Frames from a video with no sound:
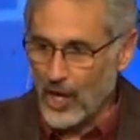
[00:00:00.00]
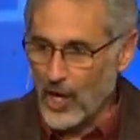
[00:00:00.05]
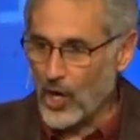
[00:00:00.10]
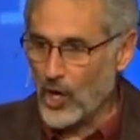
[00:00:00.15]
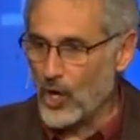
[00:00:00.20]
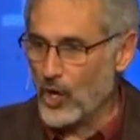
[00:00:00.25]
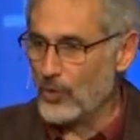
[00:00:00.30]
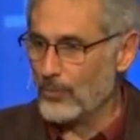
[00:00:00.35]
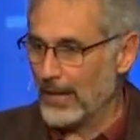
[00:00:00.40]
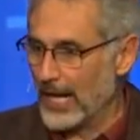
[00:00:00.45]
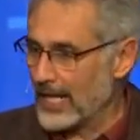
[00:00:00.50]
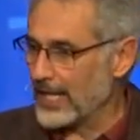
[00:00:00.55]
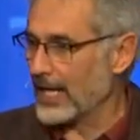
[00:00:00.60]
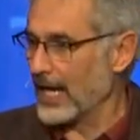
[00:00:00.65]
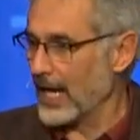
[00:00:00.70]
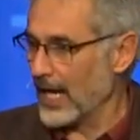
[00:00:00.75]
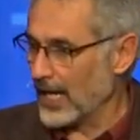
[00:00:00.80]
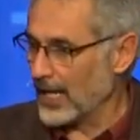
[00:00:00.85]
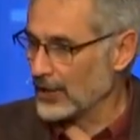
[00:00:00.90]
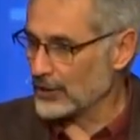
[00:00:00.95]
Oh my
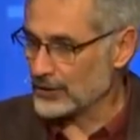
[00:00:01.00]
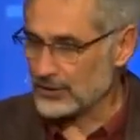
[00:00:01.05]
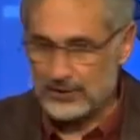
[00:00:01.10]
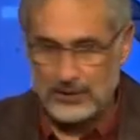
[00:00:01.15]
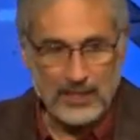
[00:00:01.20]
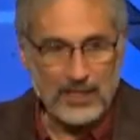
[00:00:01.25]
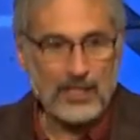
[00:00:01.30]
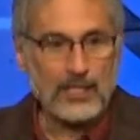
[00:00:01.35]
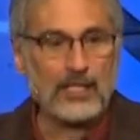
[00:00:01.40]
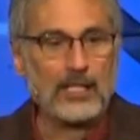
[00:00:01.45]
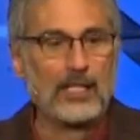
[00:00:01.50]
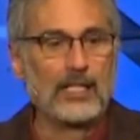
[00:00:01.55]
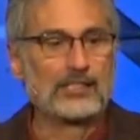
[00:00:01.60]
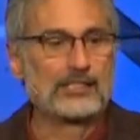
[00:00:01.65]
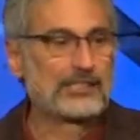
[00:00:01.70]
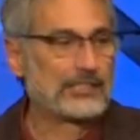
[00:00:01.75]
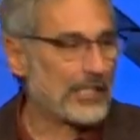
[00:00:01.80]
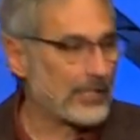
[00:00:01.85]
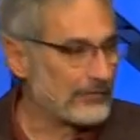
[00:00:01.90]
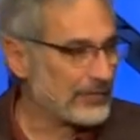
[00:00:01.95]
gosh,
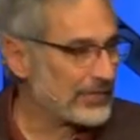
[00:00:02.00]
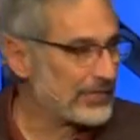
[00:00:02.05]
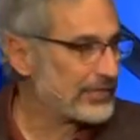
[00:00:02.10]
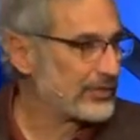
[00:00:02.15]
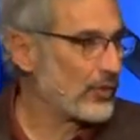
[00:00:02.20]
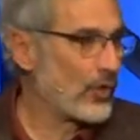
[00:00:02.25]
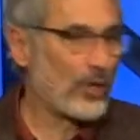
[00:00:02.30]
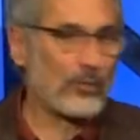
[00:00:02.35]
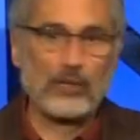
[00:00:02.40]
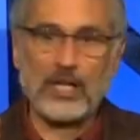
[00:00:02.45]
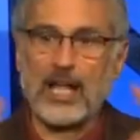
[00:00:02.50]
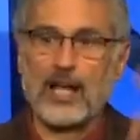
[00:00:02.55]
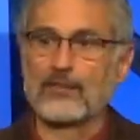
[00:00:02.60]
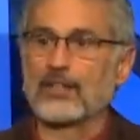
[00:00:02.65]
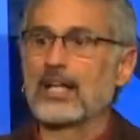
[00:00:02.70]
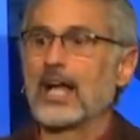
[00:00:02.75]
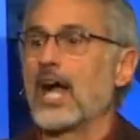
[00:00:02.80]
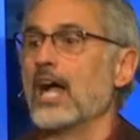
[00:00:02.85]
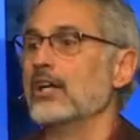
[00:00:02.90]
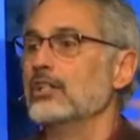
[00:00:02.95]
instead of a storm, we have
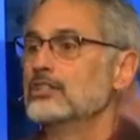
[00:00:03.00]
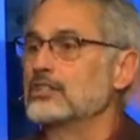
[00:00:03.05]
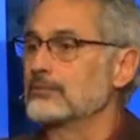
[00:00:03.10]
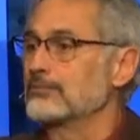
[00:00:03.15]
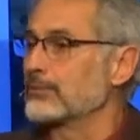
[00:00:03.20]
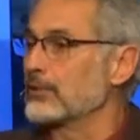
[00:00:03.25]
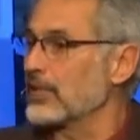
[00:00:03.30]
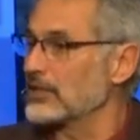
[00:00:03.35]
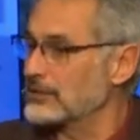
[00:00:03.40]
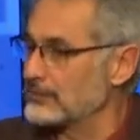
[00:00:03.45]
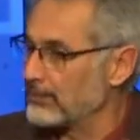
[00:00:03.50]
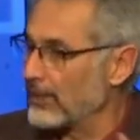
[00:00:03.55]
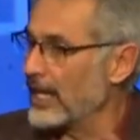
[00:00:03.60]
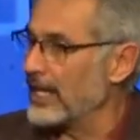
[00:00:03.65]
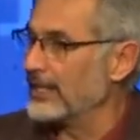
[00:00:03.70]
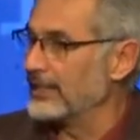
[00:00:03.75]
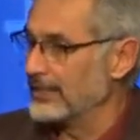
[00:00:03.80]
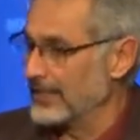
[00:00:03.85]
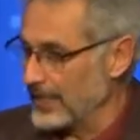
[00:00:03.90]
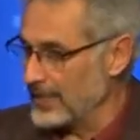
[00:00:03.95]
a guy who's oppressed by
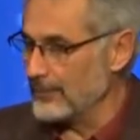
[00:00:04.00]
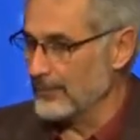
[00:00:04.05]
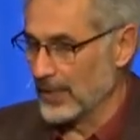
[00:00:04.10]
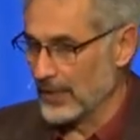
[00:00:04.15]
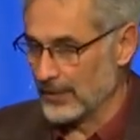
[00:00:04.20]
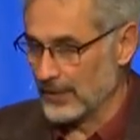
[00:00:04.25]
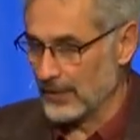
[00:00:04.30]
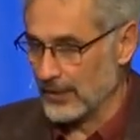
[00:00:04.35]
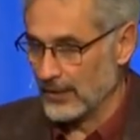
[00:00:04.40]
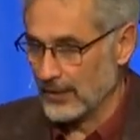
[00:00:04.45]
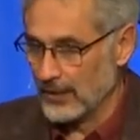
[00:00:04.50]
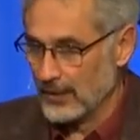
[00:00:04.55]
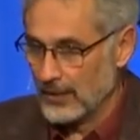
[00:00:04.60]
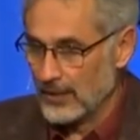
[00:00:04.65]
a demon.